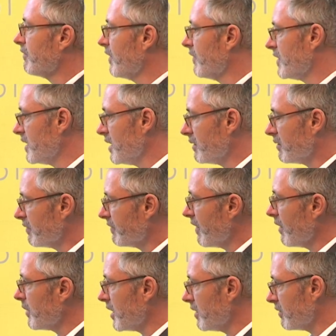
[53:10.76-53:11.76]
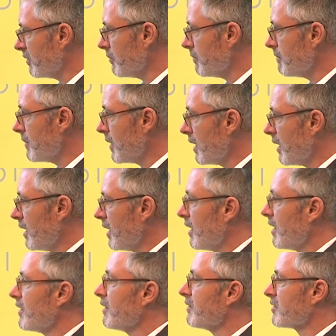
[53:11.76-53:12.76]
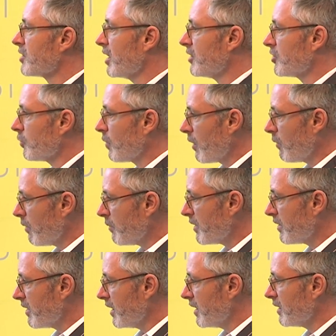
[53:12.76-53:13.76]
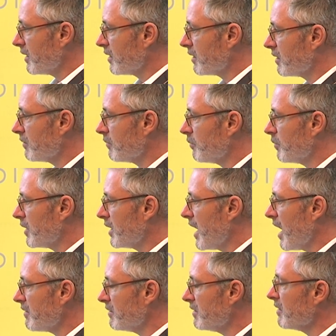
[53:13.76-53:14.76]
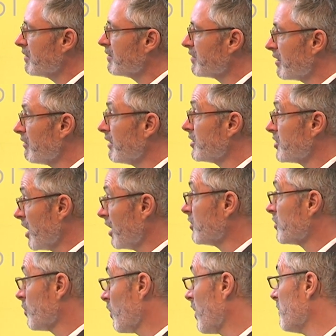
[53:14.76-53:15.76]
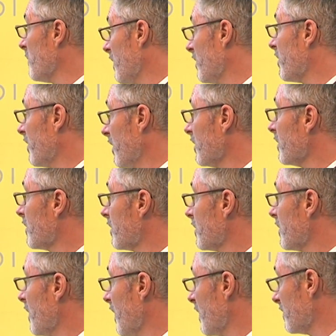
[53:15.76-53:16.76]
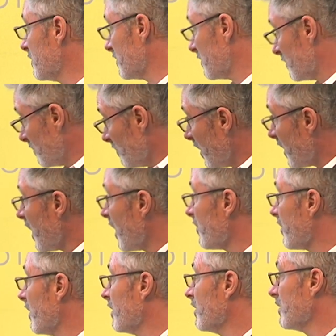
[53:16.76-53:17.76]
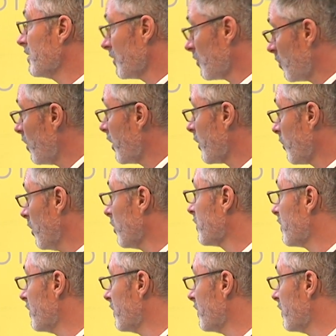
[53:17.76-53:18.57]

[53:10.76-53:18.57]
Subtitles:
50 years of feminism. That's changed the way women think, but it hasn't necessarily changed the way men think. And men are the quote-unquote